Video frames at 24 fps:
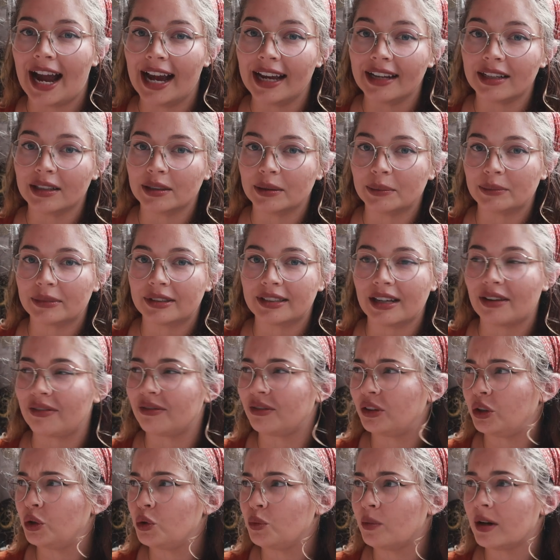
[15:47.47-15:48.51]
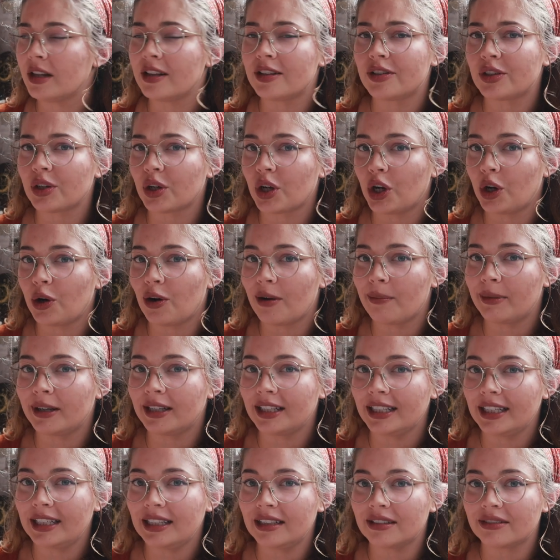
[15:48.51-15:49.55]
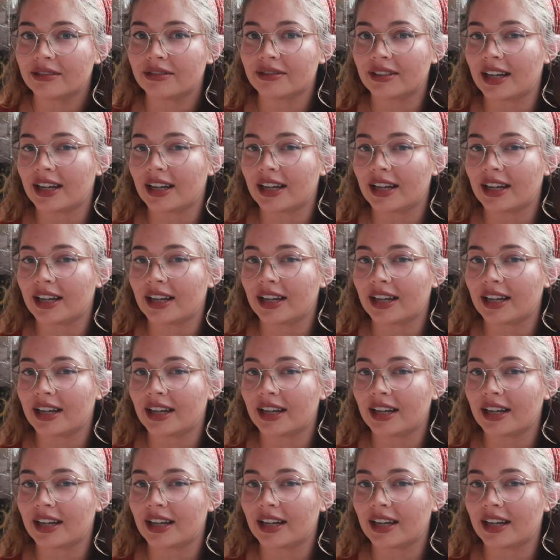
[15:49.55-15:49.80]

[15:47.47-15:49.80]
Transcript: items a few months ago, I believe,